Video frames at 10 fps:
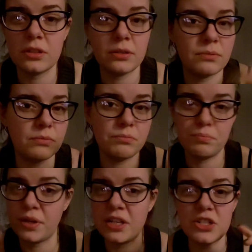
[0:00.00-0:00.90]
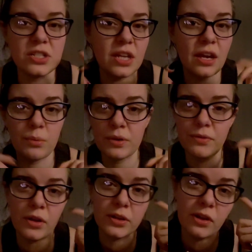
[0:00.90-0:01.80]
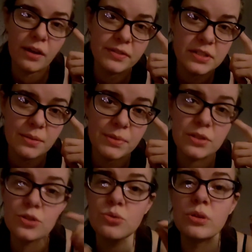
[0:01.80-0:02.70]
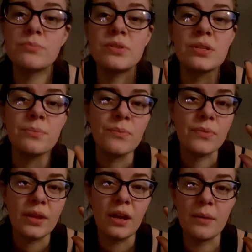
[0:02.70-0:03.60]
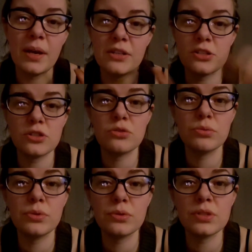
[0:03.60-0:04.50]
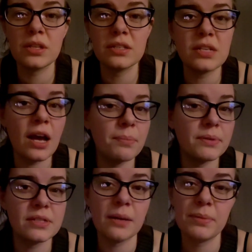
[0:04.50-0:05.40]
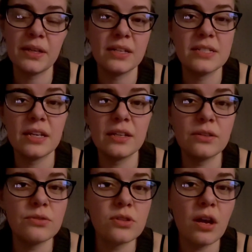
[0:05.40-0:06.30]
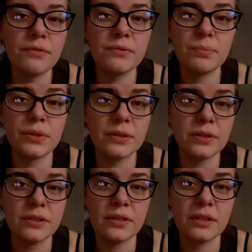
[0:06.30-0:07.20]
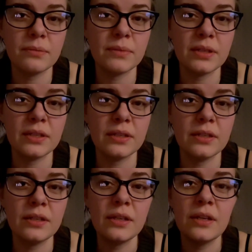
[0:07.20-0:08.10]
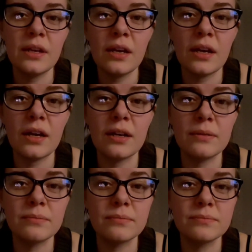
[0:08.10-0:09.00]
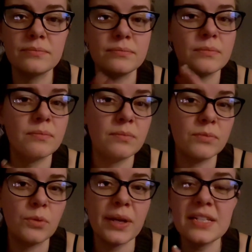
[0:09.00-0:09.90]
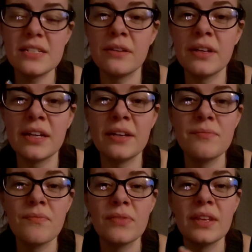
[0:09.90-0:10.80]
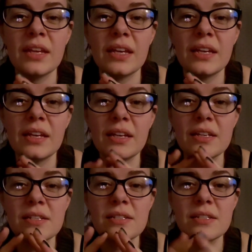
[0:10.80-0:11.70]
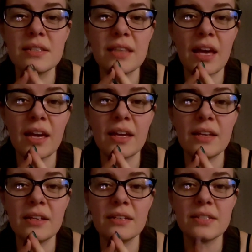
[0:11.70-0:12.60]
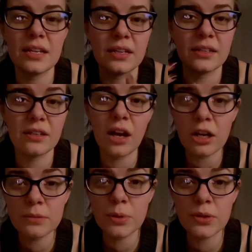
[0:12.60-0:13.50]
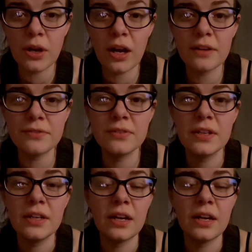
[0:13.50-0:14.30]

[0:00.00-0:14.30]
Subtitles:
the branches that were falling off in some of the storms. I just threw those on the top because I plan on taking those off, putting them in the waste area, and then taking the cardboard off,